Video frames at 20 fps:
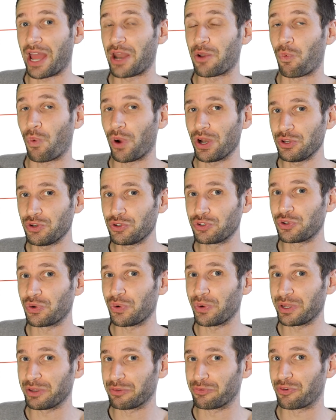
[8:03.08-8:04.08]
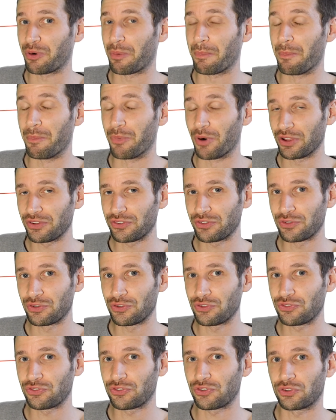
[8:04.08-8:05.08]
And when you're going from
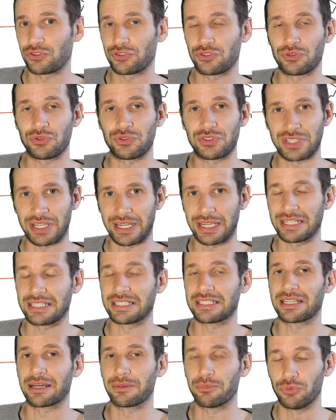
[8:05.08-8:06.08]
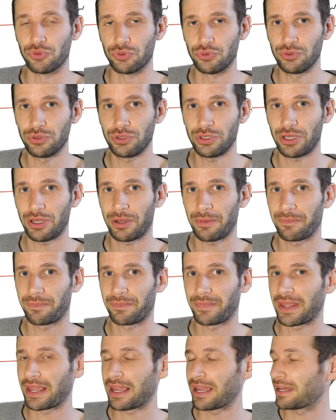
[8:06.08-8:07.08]
Brussels to, say, Namur,
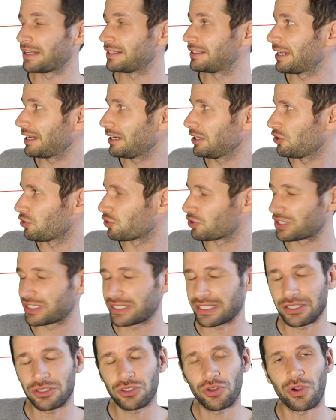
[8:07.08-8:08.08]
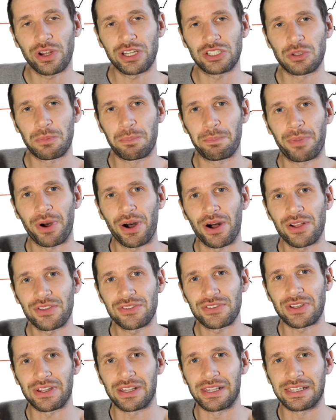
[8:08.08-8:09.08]
then you're still going to
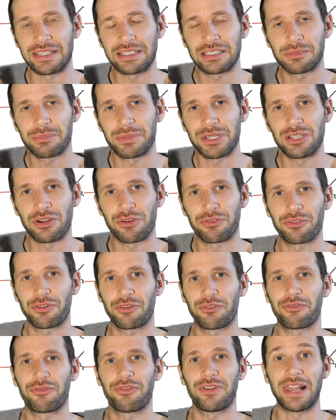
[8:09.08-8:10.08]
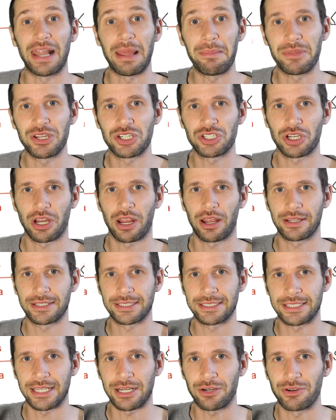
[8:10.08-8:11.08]
pass a little bit of Flemish
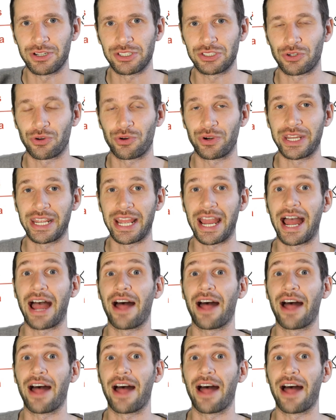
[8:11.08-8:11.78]
territory.